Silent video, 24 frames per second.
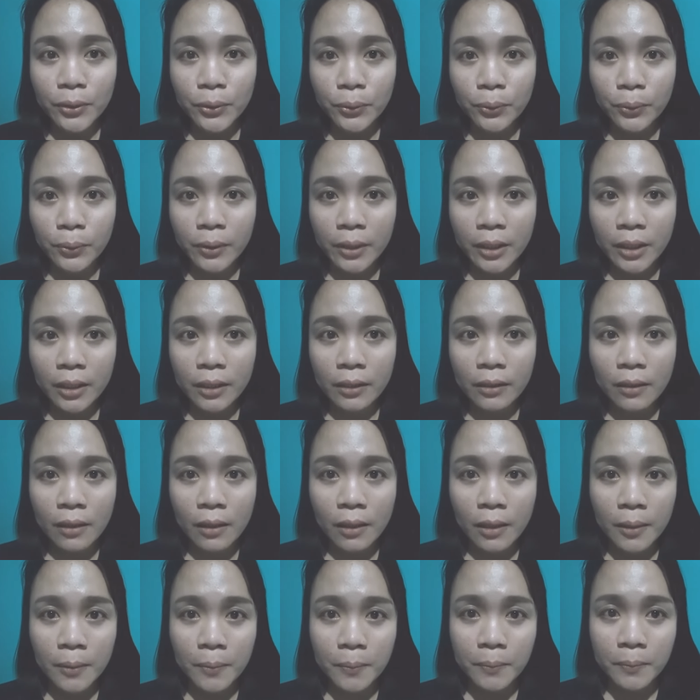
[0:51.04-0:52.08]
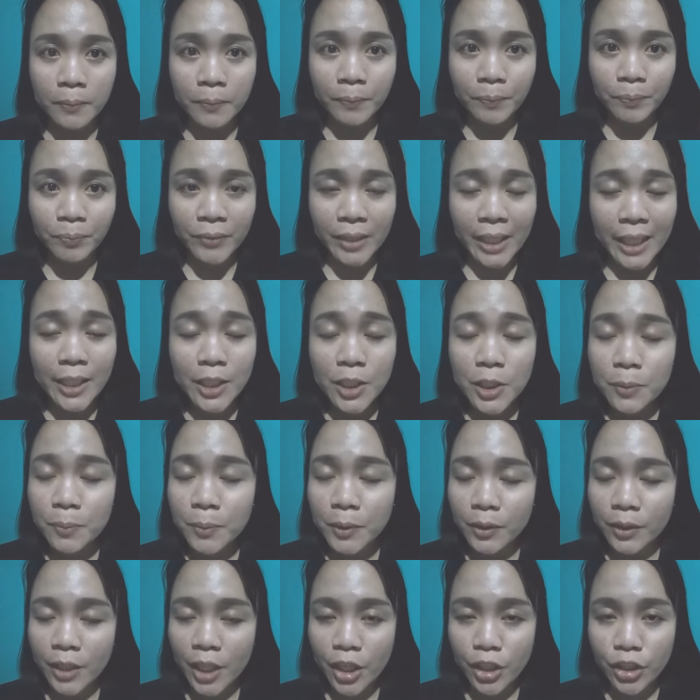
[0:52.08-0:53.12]
your
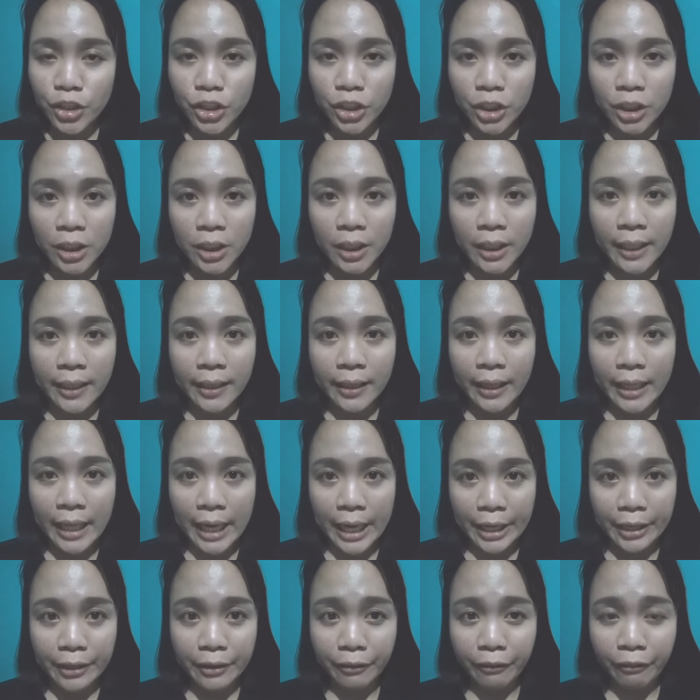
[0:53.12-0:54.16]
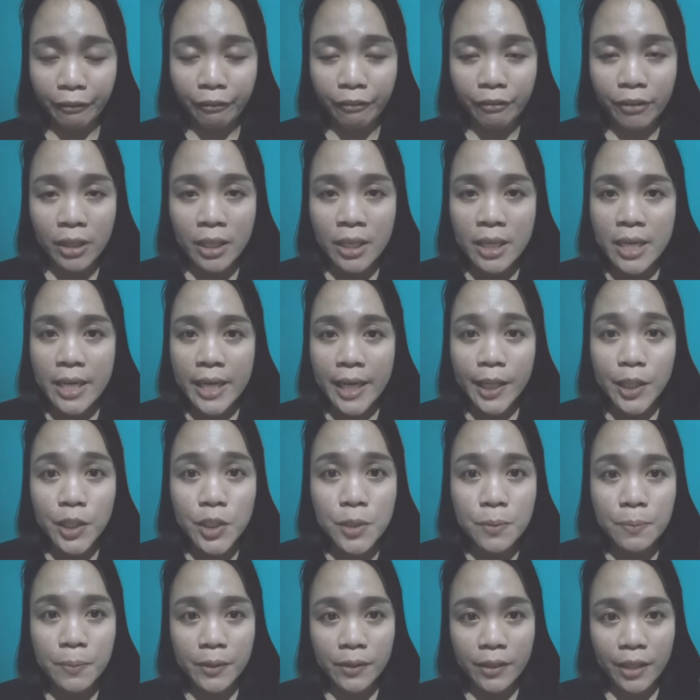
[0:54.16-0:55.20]
inspiration in life,
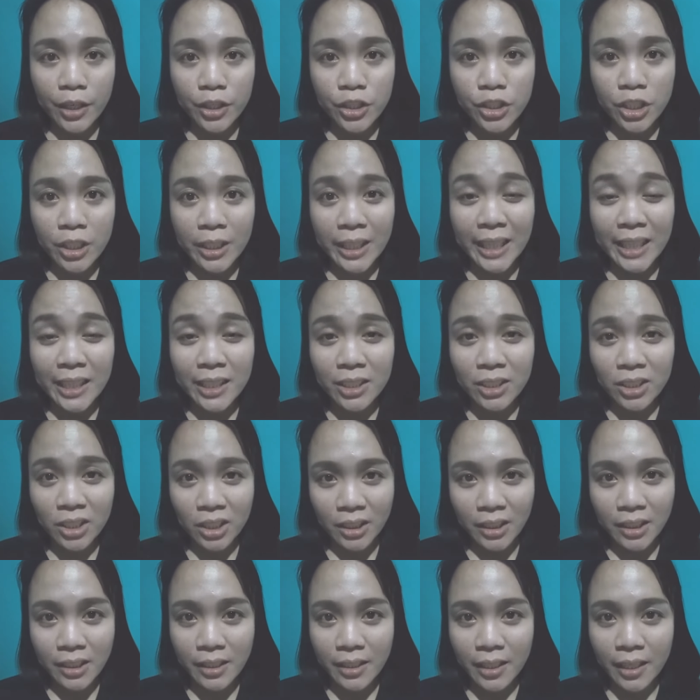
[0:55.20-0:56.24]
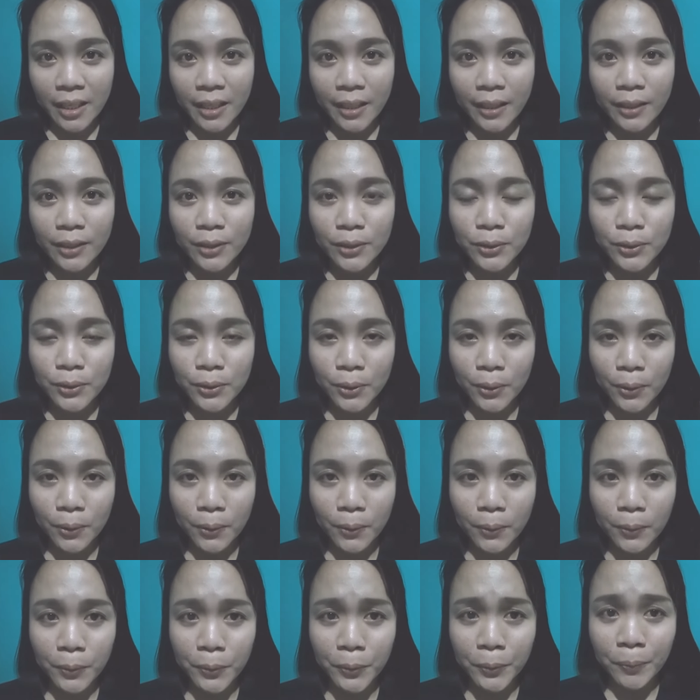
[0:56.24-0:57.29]
inspiration in studying. So
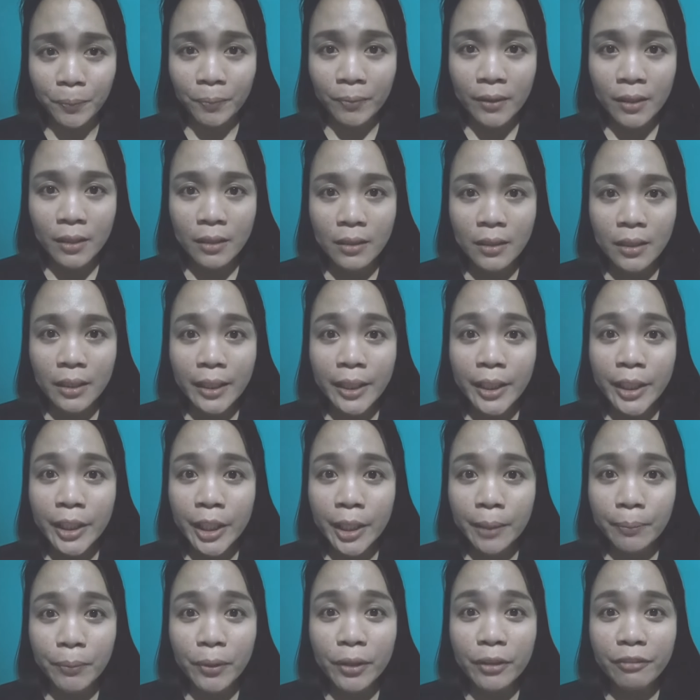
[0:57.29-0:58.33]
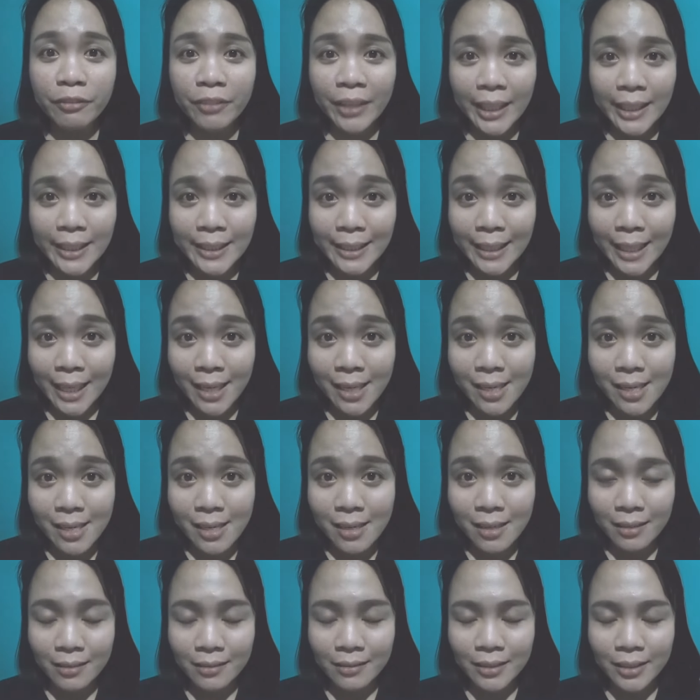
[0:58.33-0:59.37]
keep on fighting
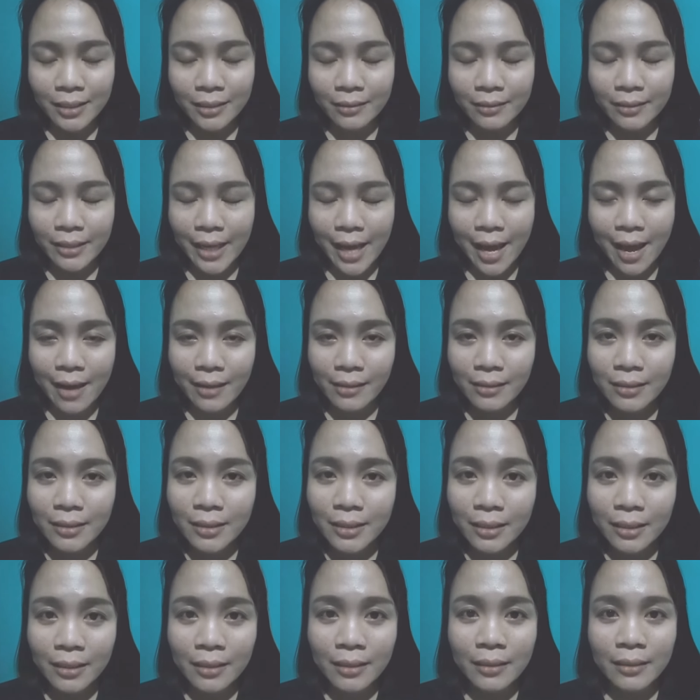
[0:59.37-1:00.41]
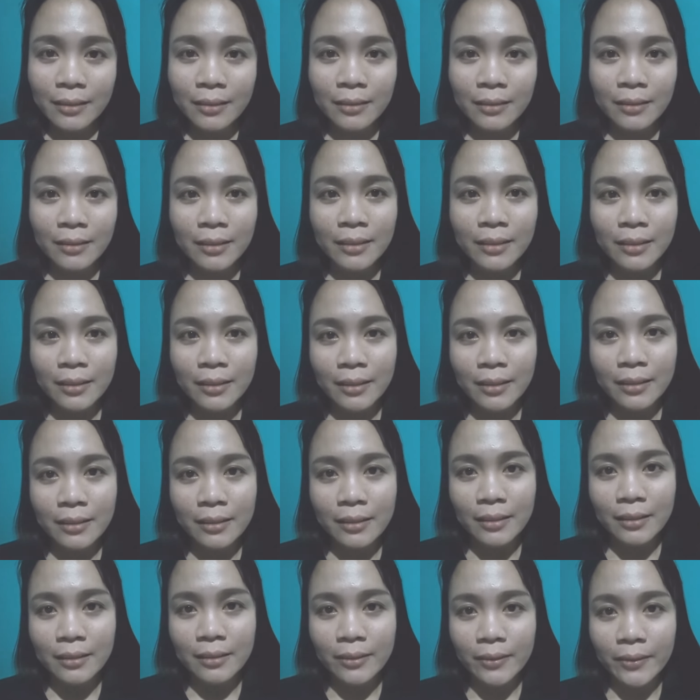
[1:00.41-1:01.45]
until the end.
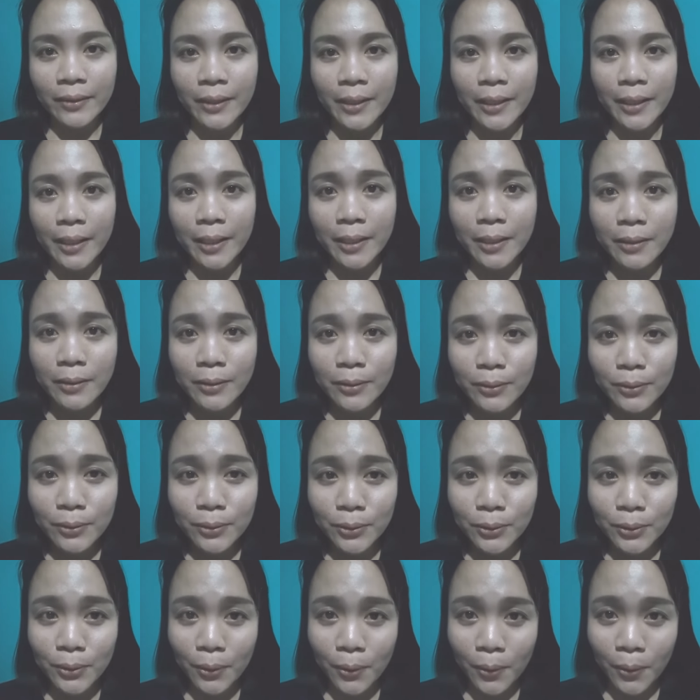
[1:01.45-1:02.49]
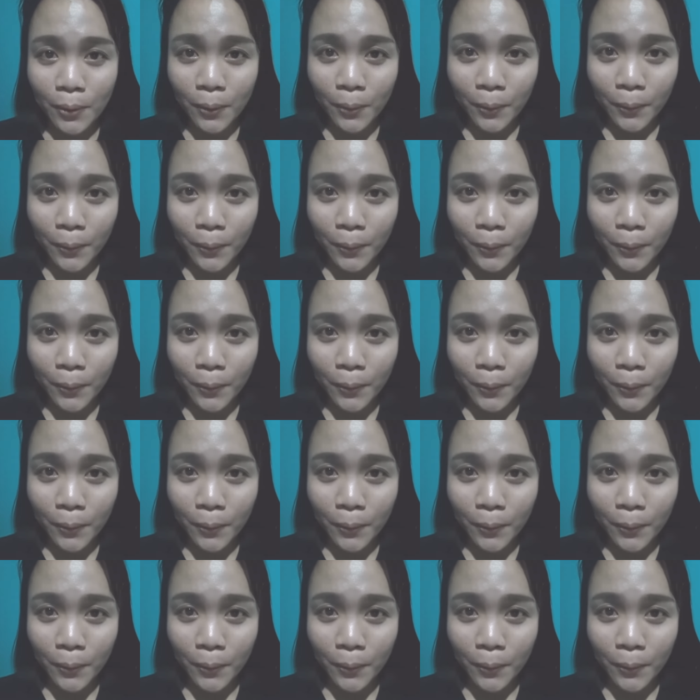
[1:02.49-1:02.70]
Okay, so